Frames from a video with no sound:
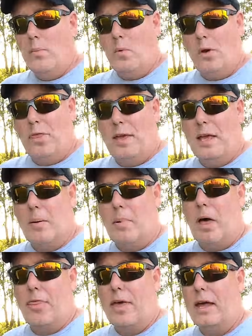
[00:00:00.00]
more thing
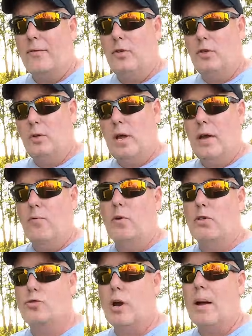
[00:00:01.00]
about that, if you do have
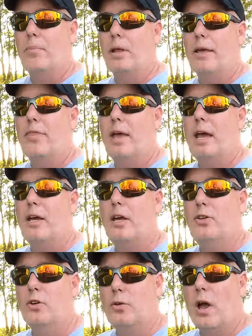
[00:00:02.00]
one drop like that
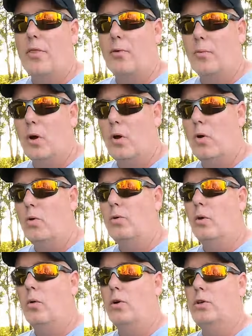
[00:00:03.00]
and you're on the
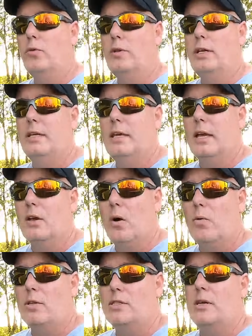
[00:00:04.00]
road or you need to get
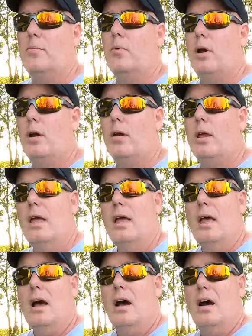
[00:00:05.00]
going somewhere,
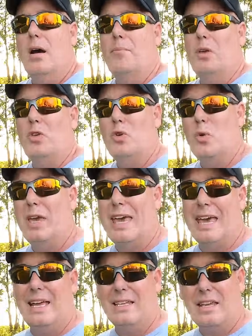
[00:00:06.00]
you
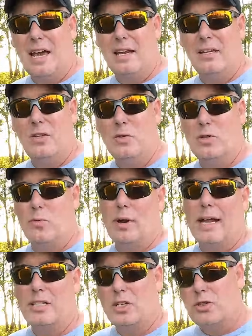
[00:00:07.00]
can kind of use a
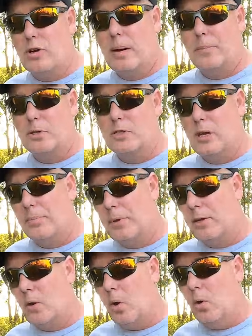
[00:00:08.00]
ratchet strap or
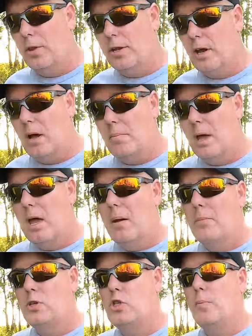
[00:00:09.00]
something to hold it up,
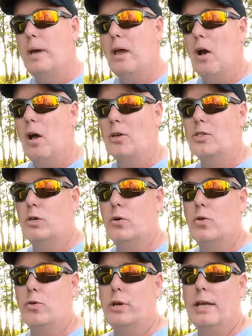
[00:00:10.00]
but you may also
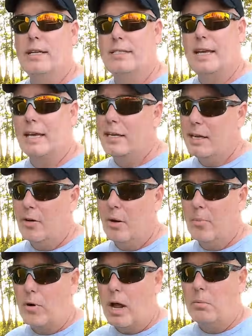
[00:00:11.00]
create a secondary
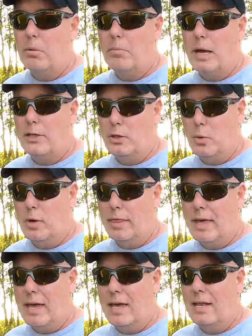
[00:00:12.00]
problem by doing
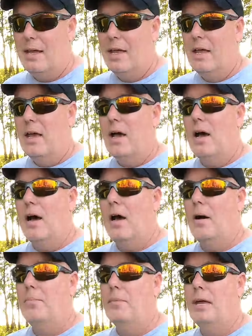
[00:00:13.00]
that.
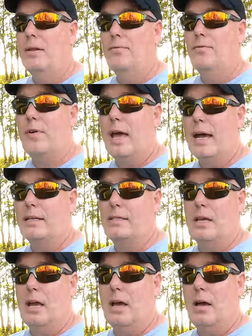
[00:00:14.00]
In
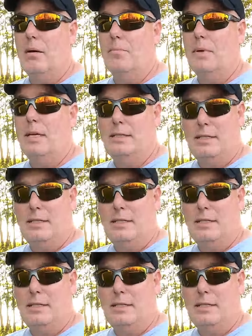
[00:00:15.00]
fact, it